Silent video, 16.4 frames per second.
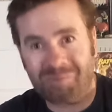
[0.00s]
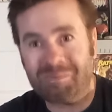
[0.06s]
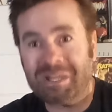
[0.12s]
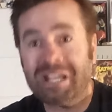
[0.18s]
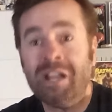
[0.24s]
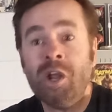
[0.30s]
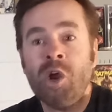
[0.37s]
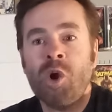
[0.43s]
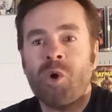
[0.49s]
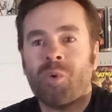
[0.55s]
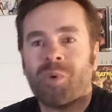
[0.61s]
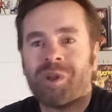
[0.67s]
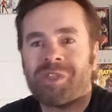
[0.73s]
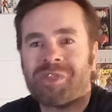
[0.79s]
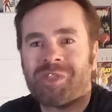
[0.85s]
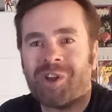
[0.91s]
for me
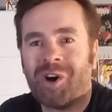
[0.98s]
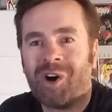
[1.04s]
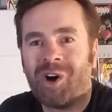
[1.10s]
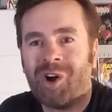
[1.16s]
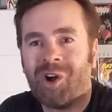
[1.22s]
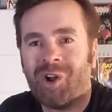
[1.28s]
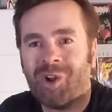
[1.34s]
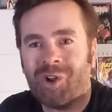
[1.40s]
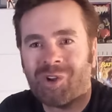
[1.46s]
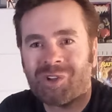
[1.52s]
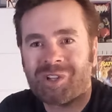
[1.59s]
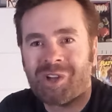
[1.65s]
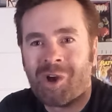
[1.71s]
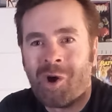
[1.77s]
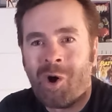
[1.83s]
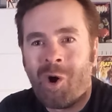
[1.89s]
with the
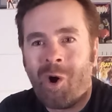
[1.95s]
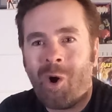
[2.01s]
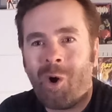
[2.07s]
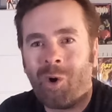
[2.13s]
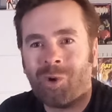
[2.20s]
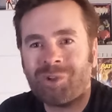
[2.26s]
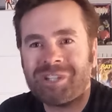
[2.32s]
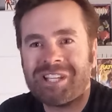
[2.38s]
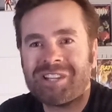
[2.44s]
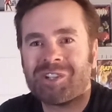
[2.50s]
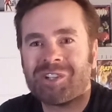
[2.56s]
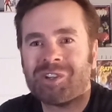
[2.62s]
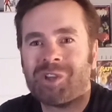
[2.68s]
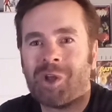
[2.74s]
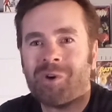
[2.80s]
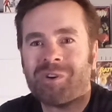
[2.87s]
Hulk holding the
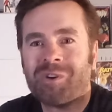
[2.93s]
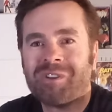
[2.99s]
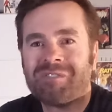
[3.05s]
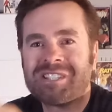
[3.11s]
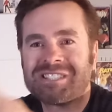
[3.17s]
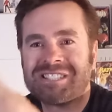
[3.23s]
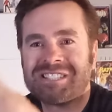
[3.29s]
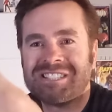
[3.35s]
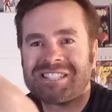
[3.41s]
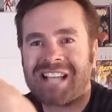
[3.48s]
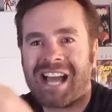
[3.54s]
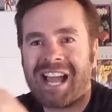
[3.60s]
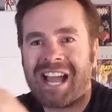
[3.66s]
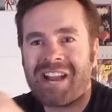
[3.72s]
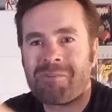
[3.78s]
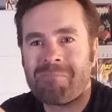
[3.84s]
load of this
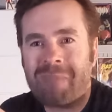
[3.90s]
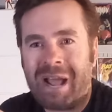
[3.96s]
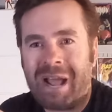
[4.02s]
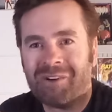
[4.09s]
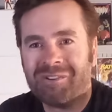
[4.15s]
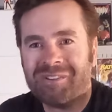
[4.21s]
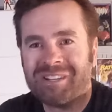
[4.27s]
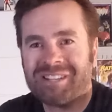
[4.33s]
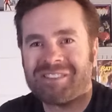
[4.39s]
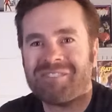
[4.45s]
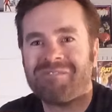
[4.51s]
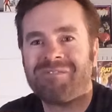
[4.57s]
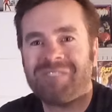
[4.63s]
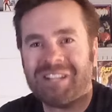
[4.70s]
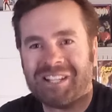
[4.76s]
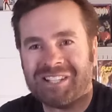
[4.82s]
entire mountain that the
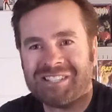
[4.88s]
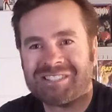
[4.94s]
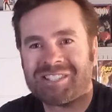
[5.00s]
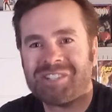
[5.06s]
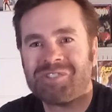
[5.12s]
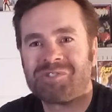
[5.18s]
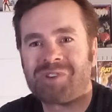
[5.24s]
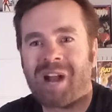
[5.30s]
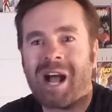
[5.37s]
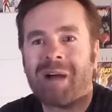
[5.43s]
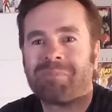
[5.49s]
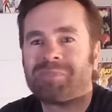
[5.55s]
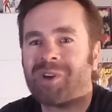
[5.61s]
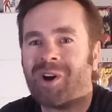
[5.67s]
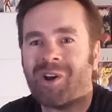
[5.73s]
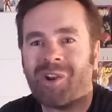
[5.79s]
villains had
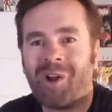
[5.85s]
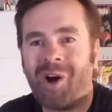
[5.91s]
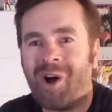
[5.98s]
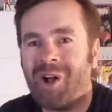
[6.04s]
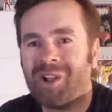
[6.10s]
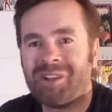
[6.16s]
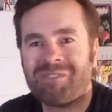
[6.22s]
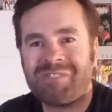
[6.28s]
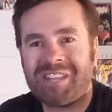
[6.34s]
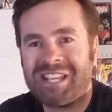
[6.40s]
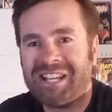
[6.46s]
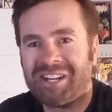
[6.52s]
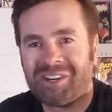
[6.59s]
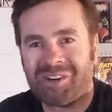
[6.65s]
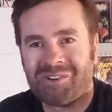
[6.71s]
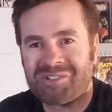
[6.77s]
dropped on all of the
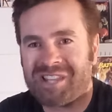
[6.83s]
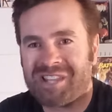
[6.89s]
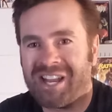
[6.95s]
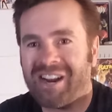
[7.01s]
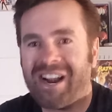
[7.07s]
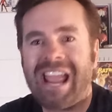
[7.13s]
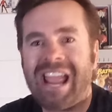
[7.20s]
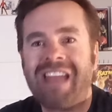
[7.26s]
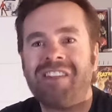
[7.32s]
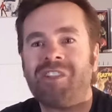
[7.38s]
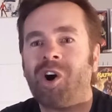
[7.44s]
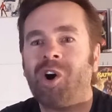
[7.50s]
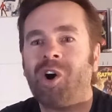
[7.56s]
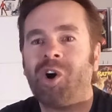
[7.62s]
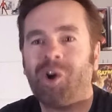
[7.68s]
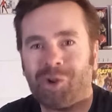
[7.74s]
heroes there, and
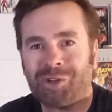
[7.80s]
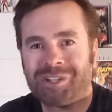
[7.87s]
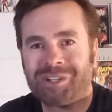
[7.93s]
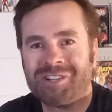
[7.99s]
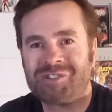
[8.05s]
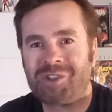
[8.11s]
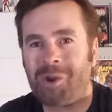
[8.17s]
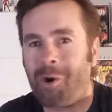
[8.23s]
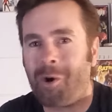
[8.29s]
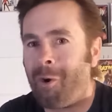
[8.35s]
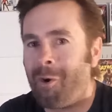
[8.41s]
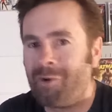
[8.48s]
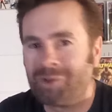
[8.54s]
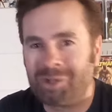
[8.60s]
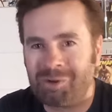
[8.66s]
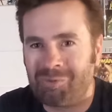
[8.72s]
the Hulk is the
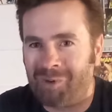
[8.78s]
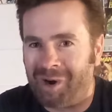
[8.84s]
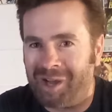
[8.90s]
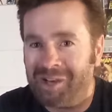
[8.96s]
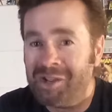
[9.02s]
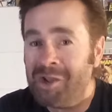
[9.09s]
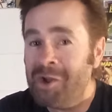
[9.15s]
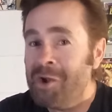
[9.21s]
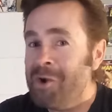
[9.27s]
only one